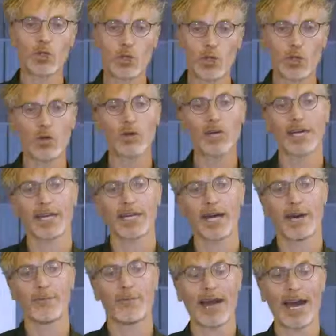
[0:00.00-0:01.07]
talking
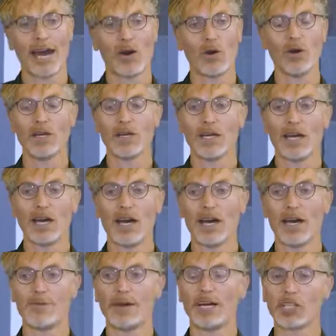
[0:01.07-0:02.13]
about
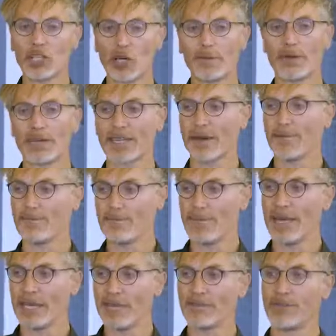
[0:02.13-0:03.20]
a topic that
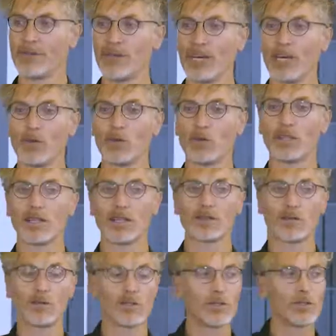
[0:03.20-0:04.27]
many of you here
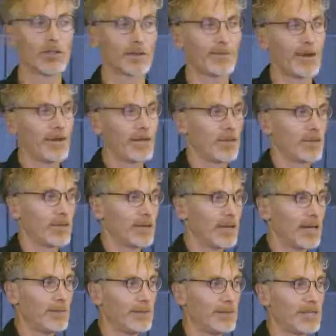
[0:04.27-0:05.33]
will talk about in your own
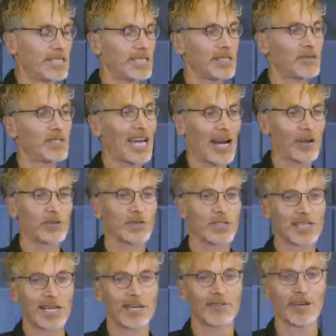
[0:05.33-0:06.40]
companies, and it was how to
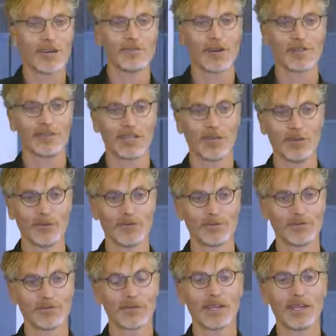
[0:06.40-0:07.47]
accelerate revenue.
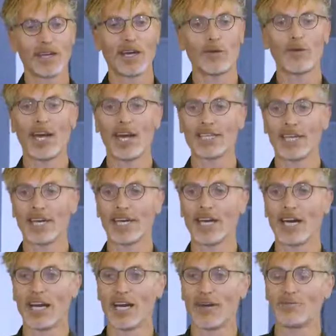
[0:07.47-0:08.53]
And we had
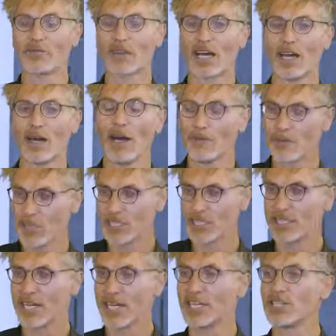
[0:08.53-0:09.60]
a
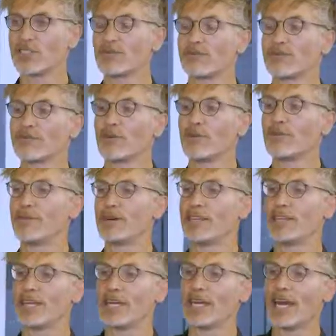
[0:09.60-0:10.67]
presentation from
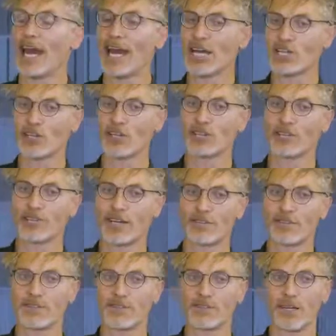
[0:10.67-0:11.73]
the HR
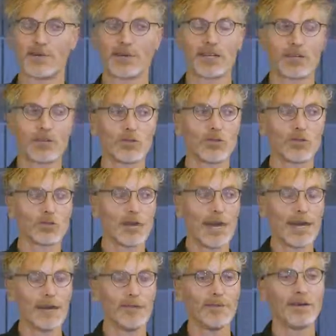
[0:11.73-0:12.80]
director at the time, a guy called
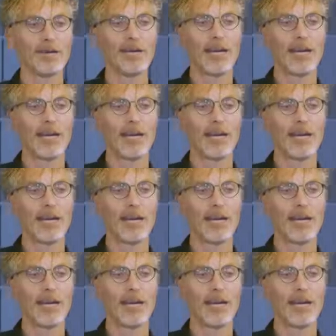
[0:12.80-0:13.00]
Graham.